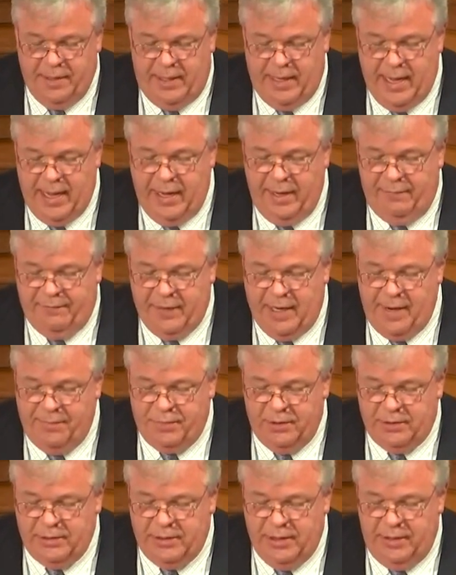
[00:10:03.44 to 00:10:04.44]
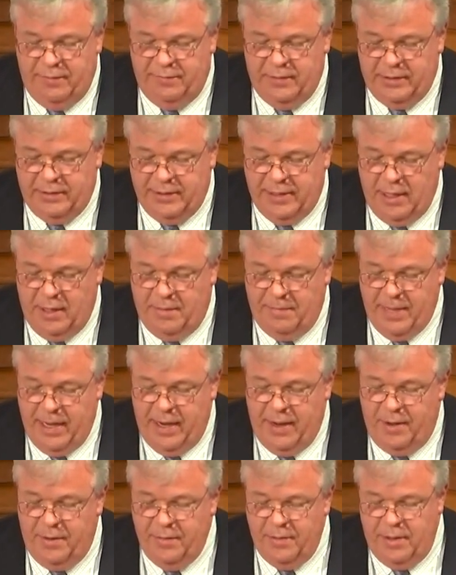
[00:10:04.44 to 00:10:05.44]
at 95% of the Zelle
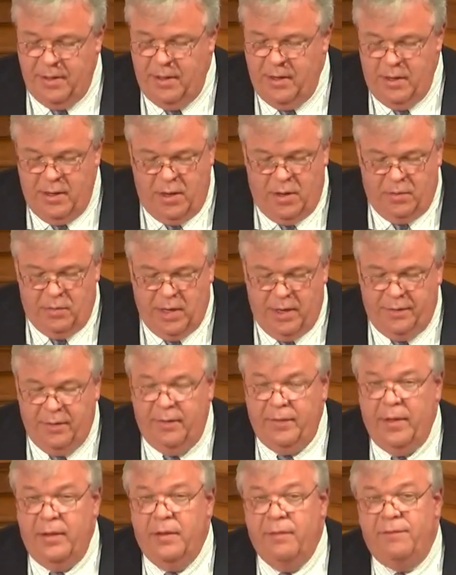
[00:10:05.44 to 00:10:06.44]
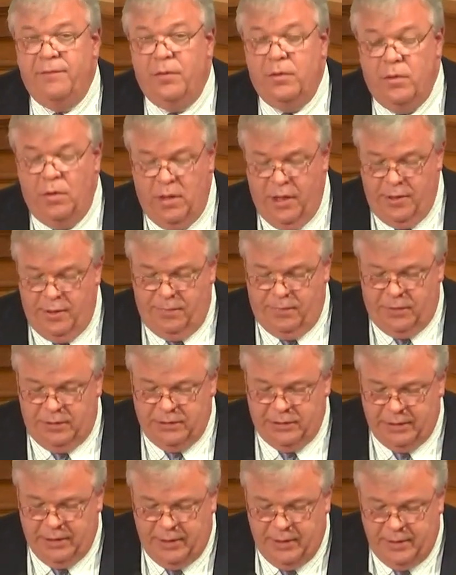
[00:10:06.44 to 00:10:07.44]
amount rather than the full
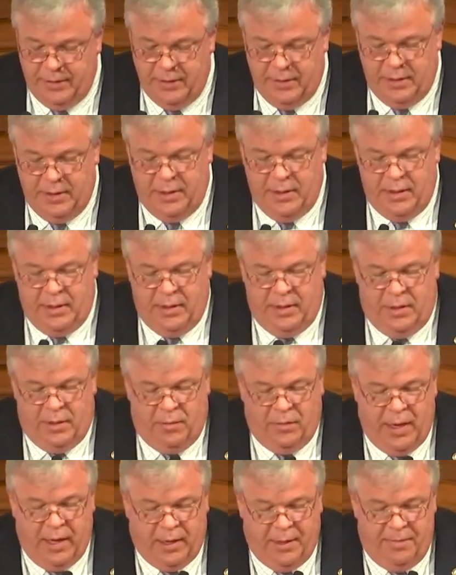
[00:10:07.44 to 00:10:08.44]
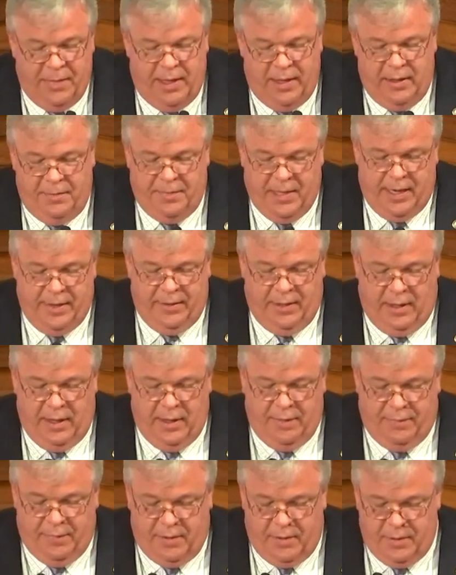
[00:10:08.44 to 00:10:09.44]
100% recommended by the
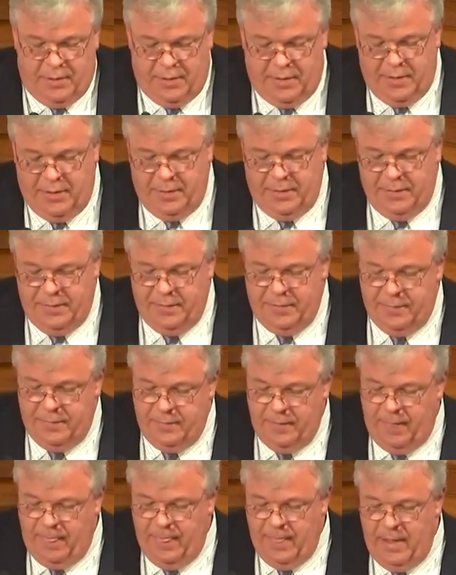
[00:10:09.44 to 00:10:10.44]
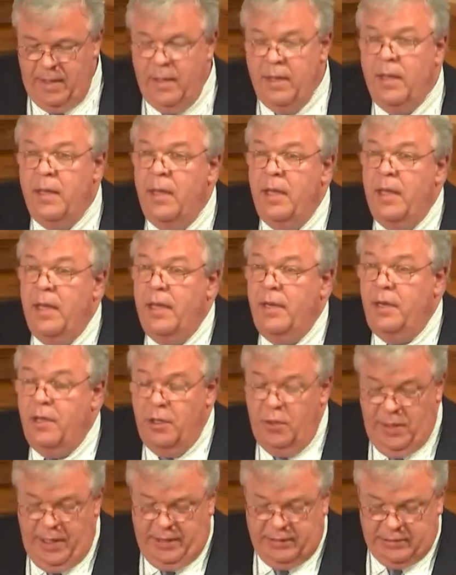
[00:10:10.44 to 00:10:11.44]
governor. In
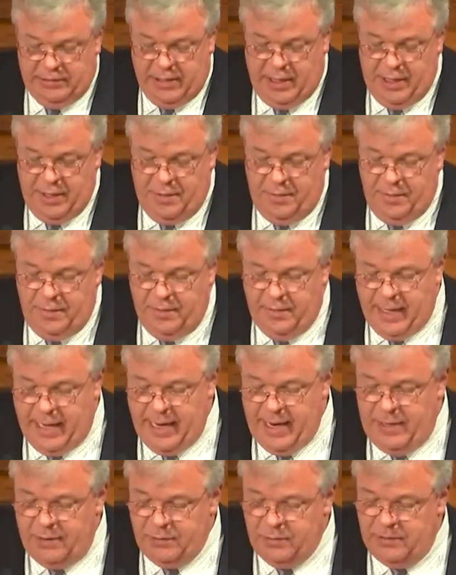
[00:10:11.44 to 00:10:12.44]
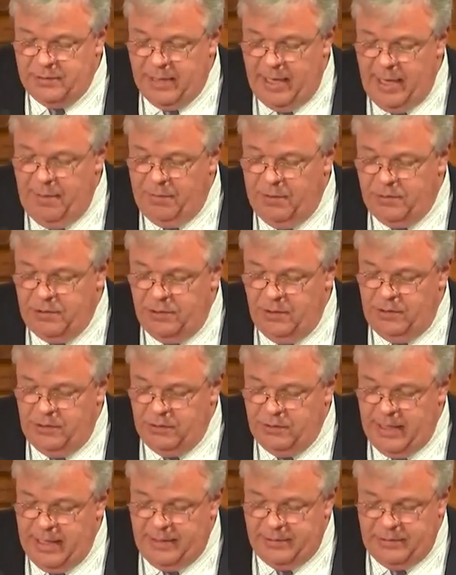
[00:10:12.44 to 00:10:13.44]
doing so, the House was able to
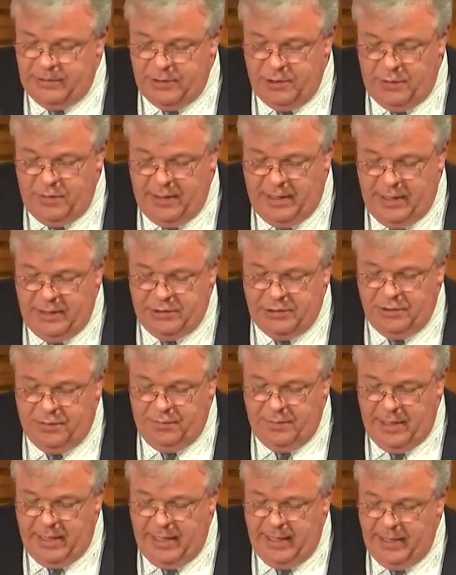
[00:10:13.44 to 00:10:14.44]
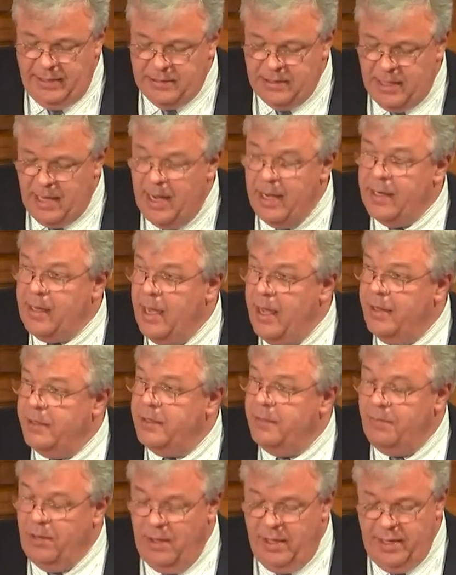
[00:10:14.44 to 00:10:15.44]
address two additional needs not
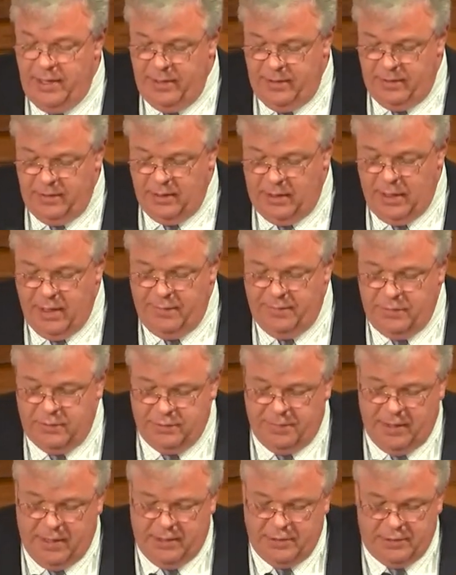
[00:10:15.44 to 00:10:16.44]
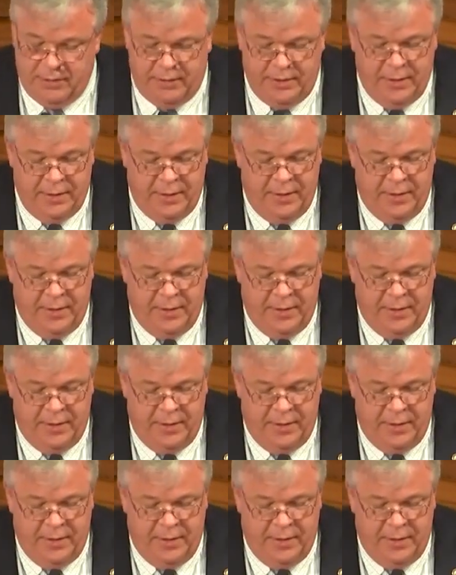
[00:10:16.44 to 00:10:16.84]
contemplated in the governor's budget.